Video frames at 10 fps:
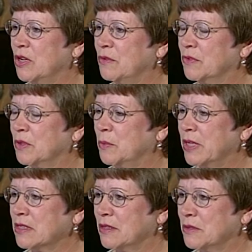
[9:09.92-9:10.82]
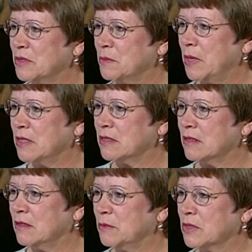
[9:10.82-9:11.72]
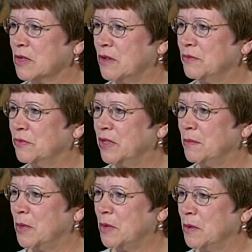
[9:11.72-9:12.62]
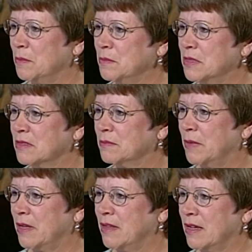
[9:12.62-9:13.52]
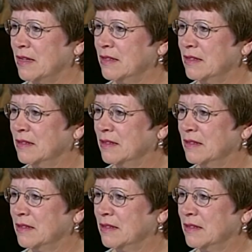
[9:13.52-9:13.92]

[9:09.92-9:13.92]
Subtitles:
over in West Costa Mesa that was called Freedom Homes by then?